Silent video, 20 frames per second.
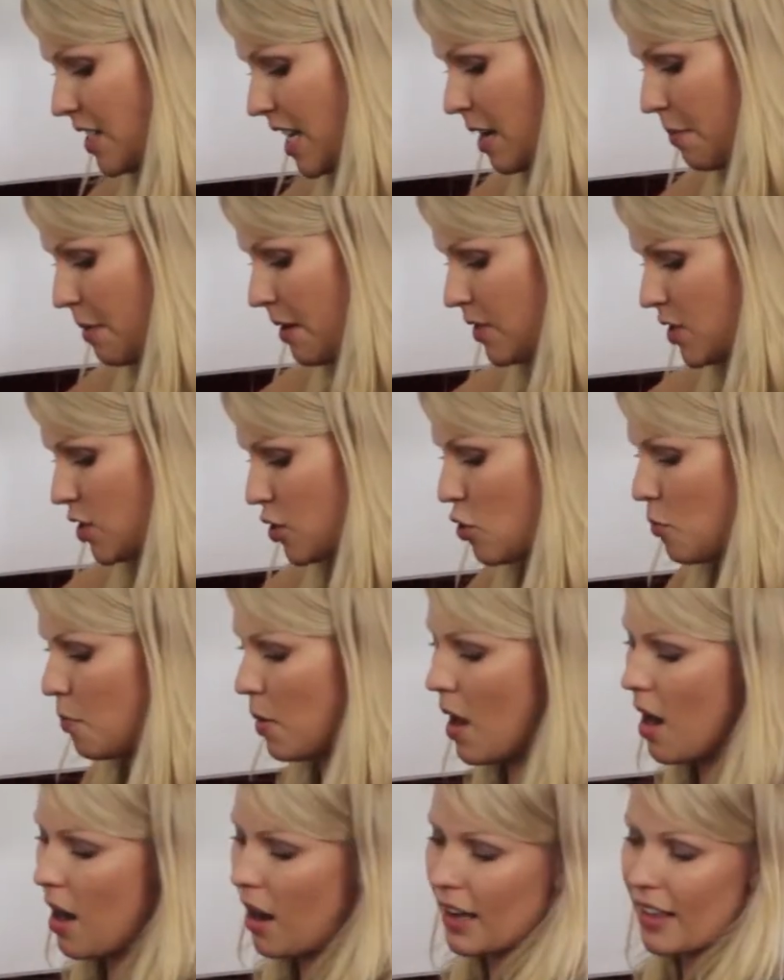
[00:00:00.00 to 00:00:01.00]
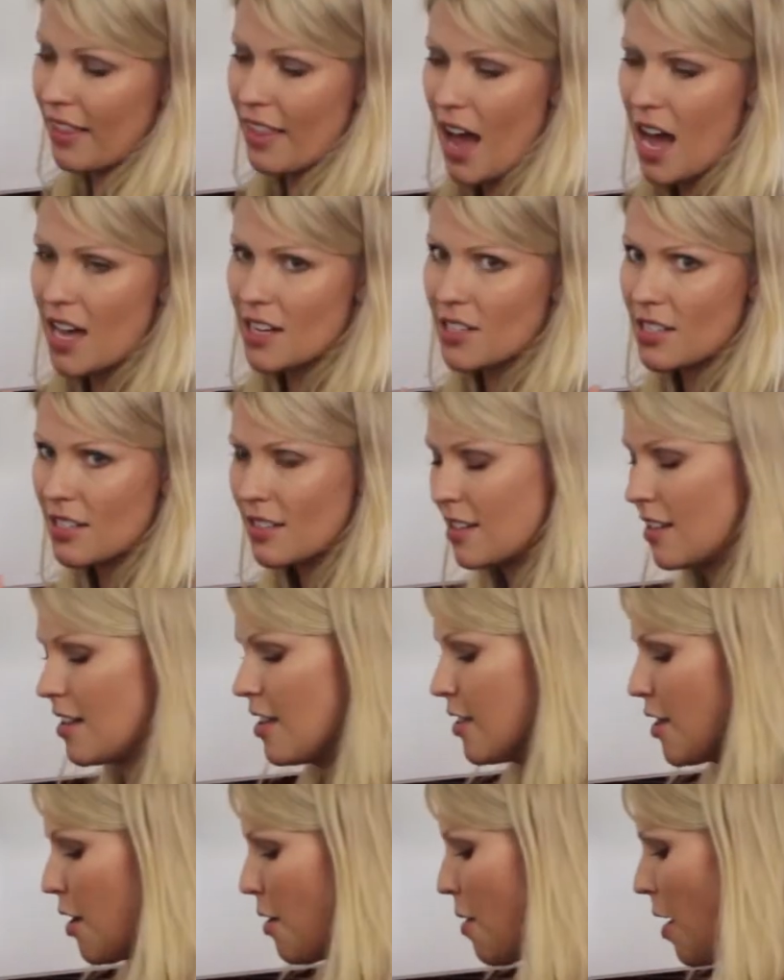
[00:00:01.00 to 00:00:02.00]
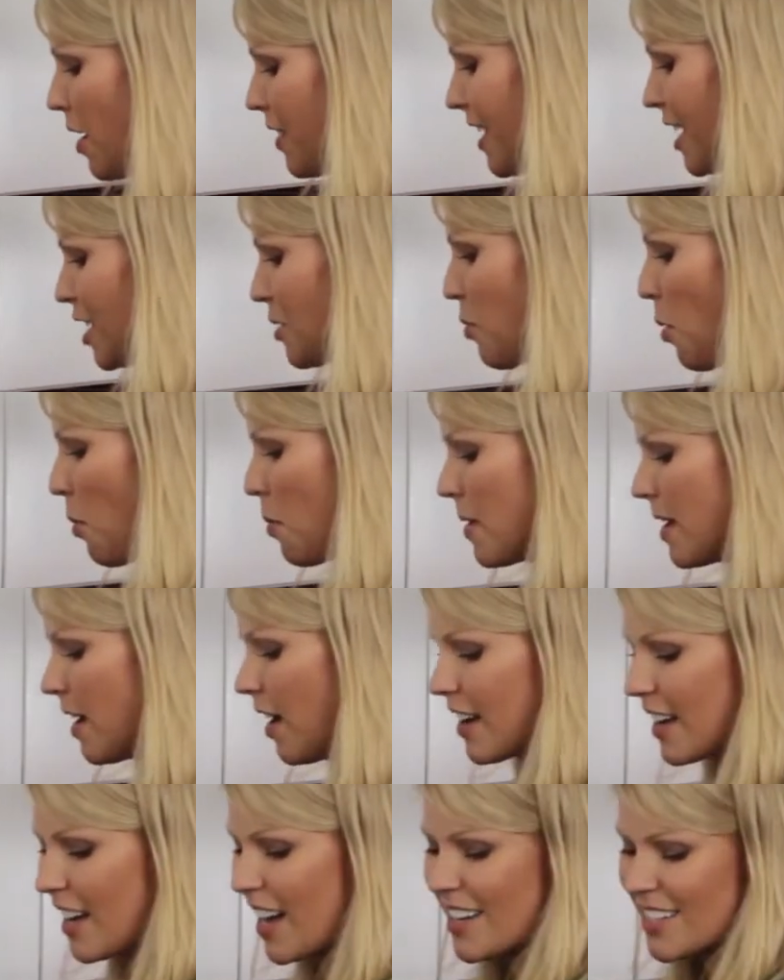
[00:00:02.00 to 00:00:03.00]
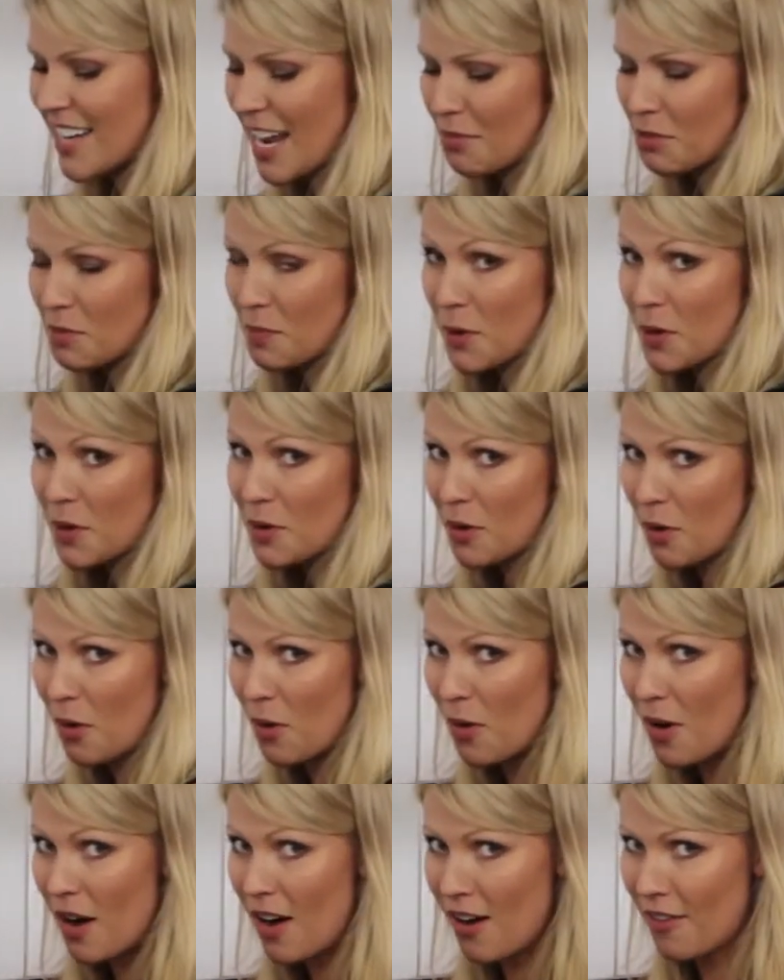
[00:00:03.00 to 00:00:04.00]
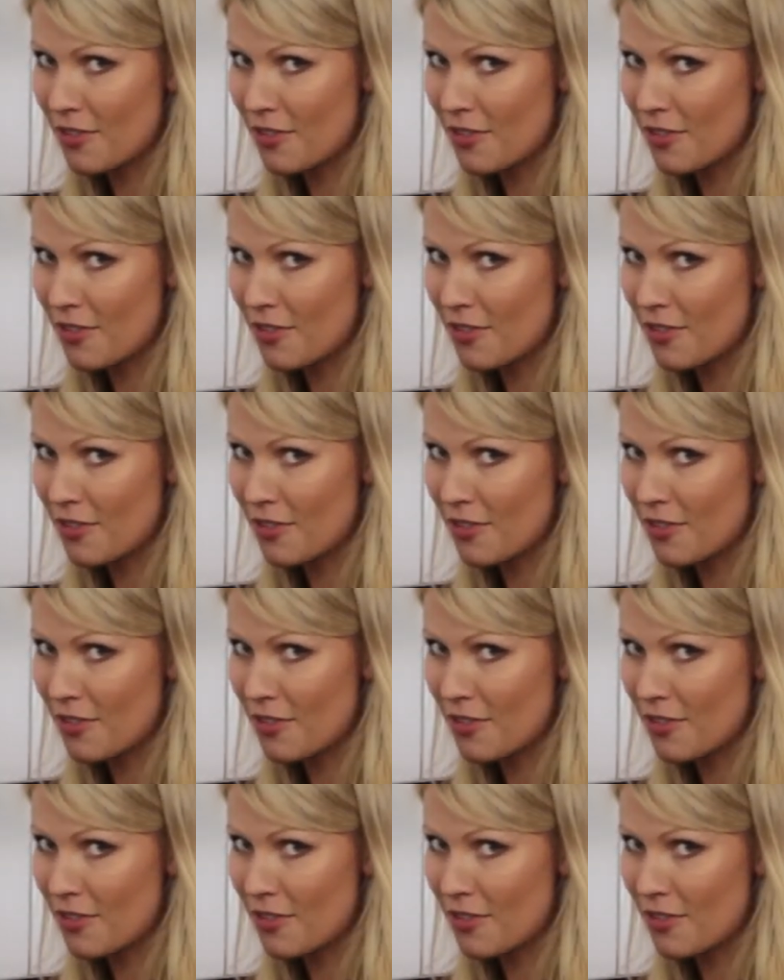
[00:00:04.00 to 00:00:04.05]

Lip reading: take a bit of a scoop like that, though I think it's probably like a tablespoon or